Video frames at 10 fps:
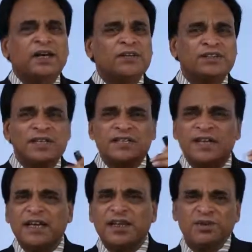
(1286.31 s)
Now just
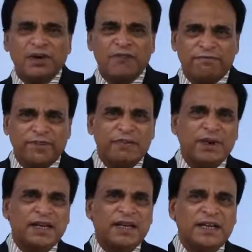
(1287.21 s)
like you have web
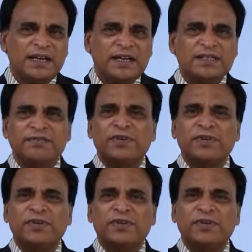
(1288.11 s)
analytics,